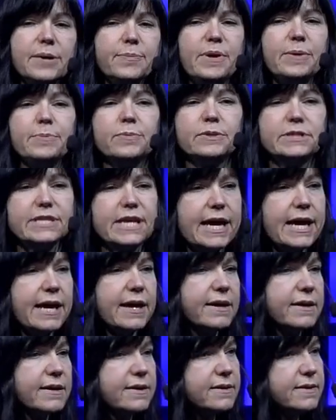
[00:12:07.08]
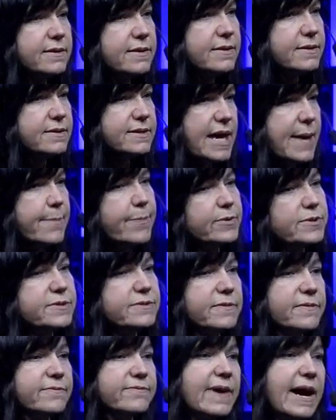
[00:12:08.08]
people take samples
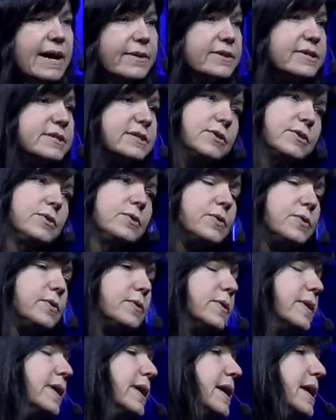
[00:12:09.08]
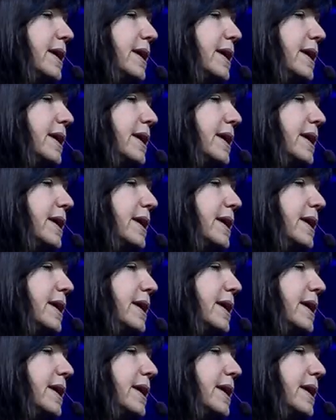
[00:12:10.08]
from VirusTotal,